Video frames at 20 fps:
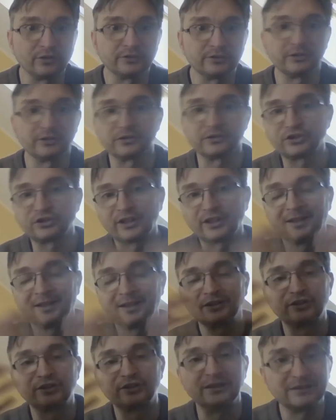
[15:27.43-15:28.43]
the charge
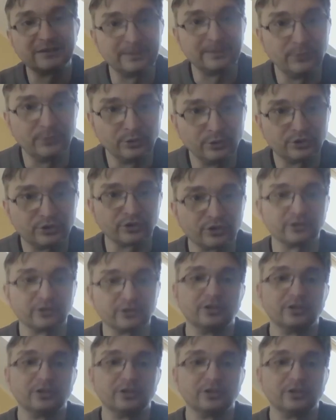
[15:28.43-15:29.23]
distribution